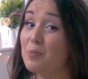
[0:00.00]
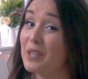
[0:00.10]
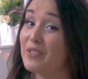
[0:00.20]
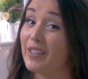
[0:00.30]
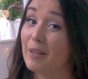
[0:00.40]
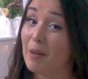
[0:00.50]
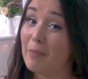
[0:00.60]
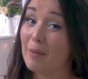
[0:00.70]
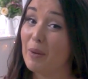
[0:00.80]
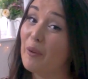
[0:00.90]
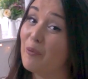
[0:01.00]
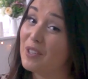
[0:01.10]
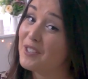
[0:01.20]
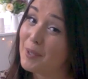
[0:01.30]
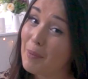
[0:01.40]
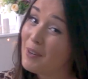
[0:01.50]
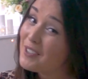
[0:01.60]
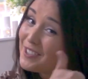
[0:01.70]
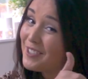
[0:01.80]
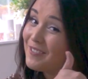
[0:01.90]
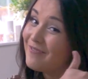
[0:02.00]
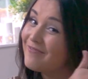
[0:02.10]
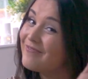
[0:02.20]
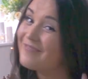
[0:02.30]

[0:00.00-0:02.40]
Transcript: I was breastfeeding my baby, which is a bonus.